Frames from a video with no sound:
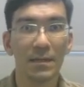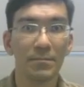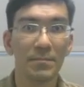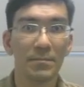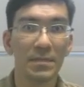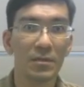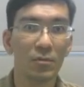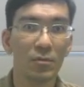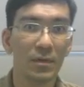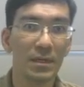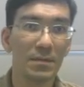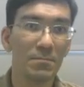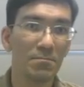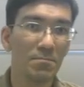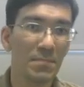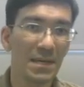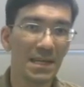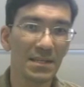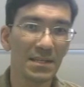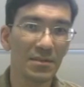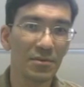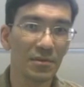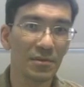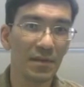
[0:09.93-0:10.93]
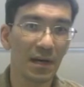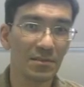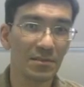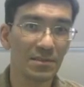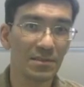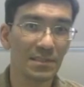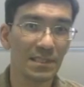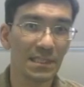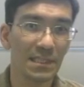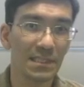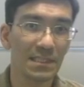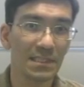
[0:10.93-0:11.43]
between
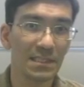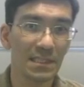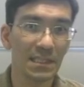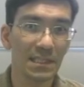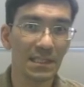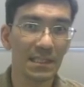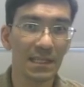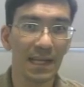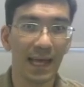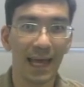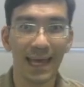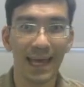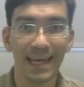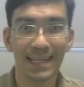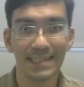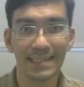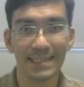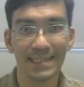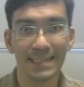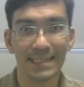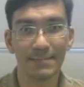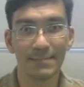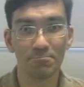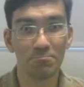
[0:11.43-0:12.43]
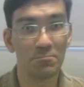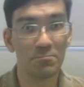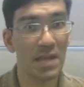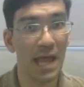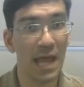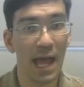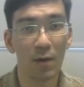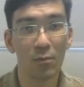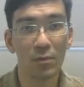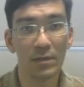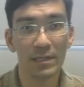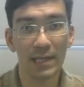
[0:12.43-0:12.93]
mid-2016 and
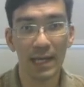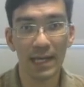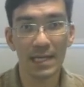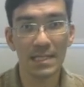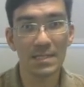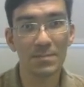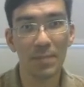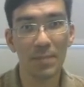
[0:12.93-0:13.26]
nowadays,